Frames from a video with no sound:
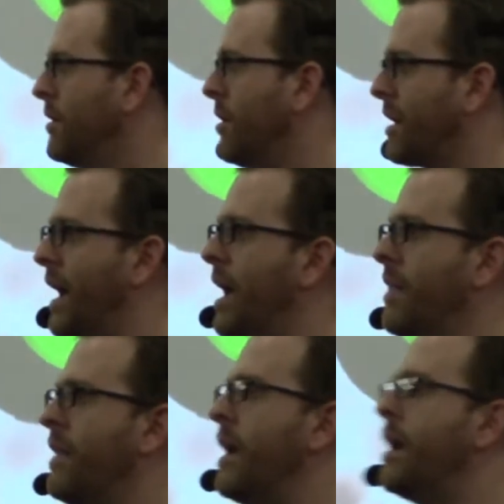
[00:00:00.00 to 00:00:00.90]
Okay,
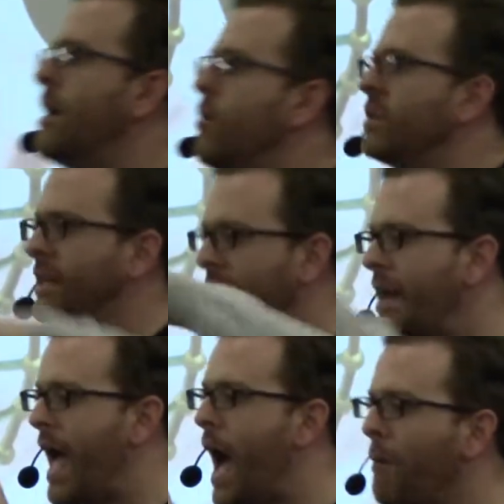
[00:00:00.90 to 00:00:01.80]
and then what they
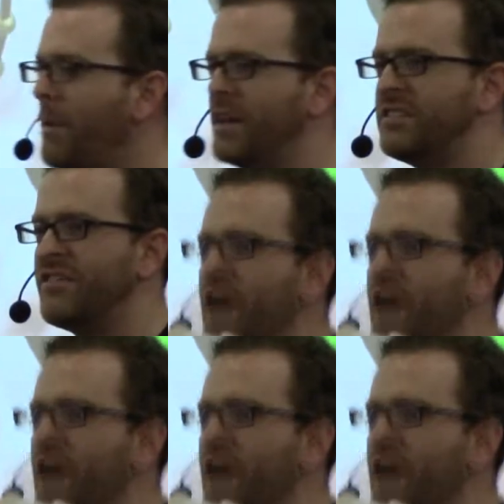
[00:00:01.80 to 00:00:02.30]
tend to happen is if